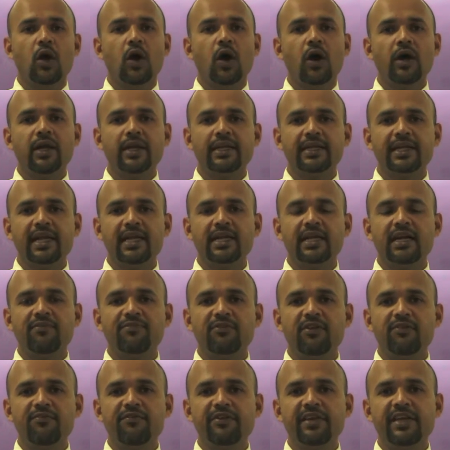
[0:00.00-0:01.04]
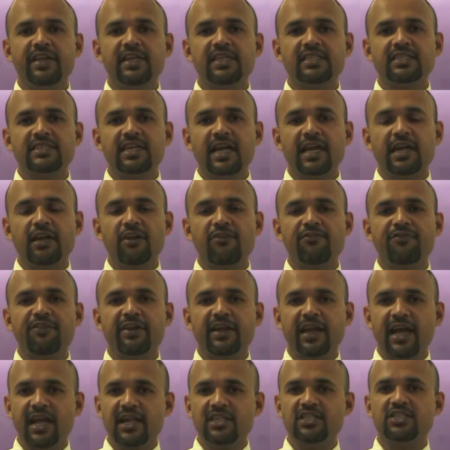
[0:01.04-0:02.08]
Or it can come from various kind of
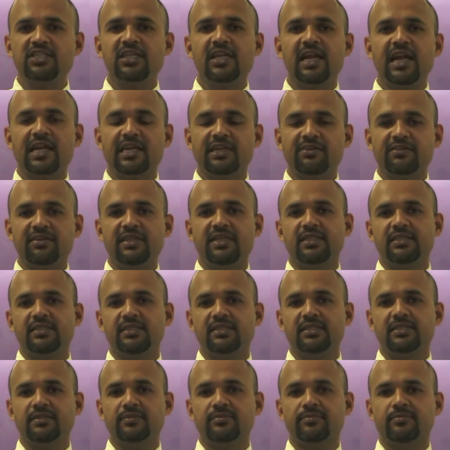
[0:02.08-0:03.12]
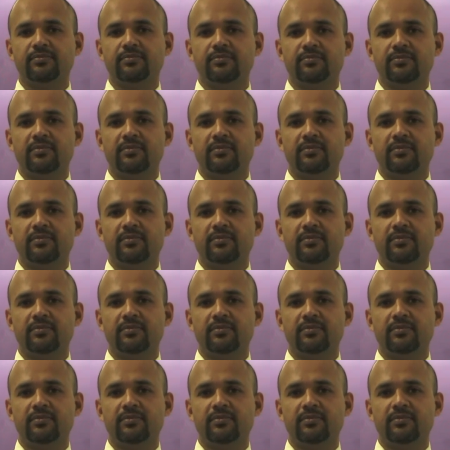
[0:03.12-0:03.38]
financial activities,